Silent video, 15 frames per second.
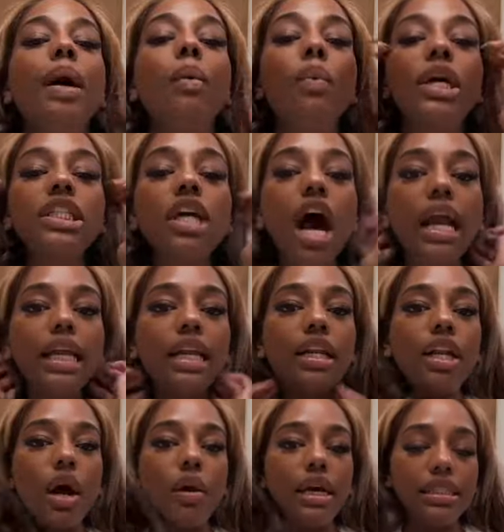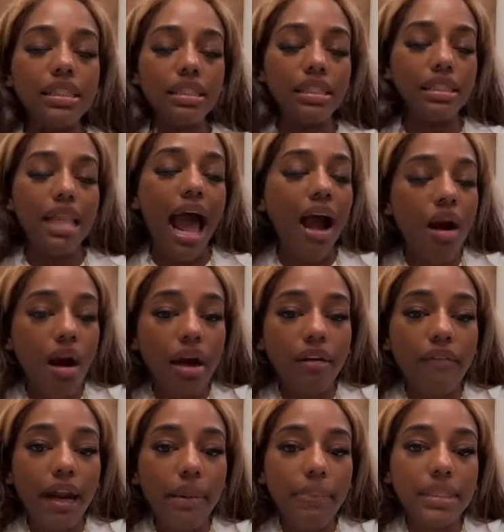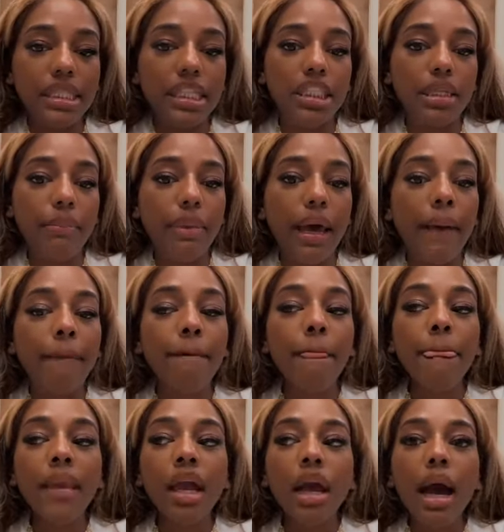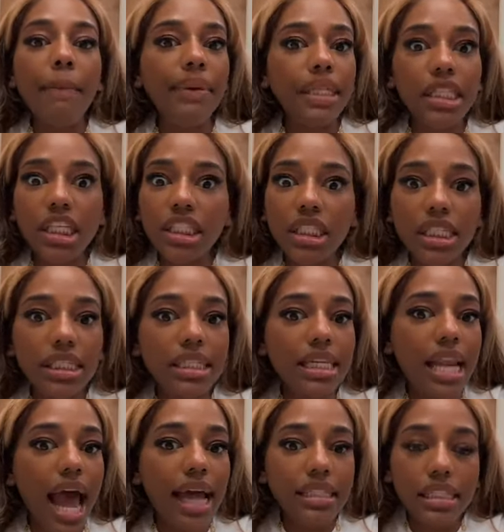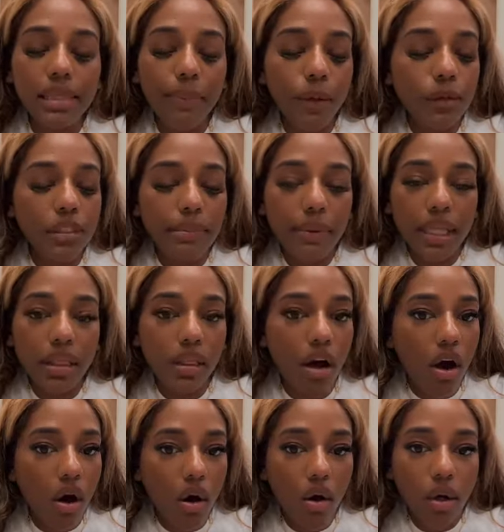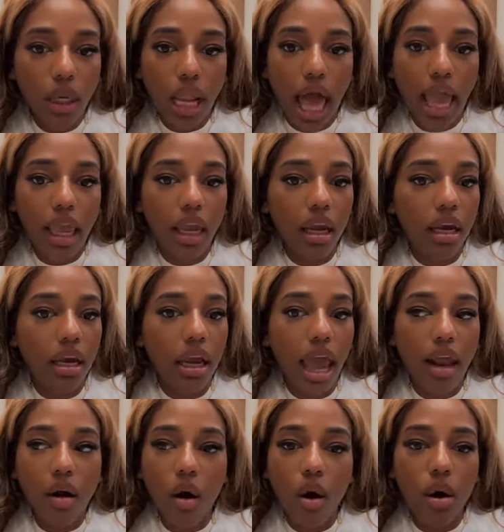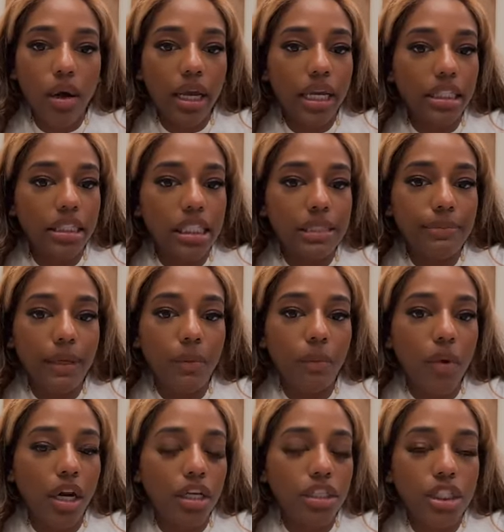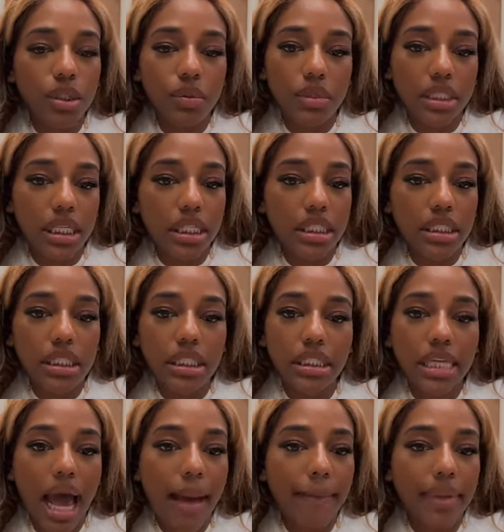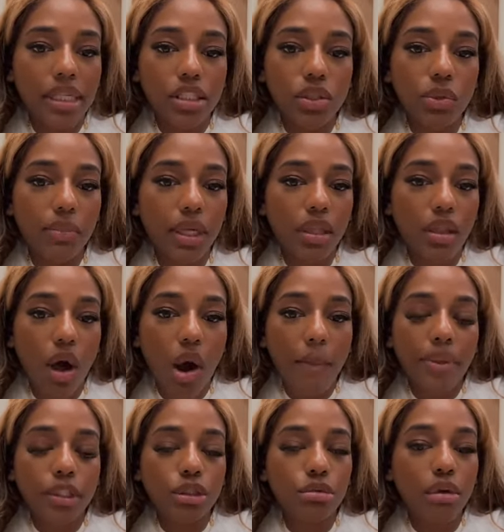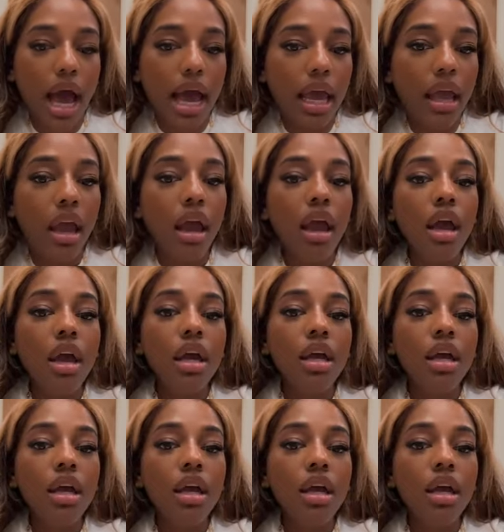But what y'all need to know, it's not hard to write a petition, but a petition is not supposed to be long, like, at all. It could just be one or two sentences. It's not meant to be long, but you got...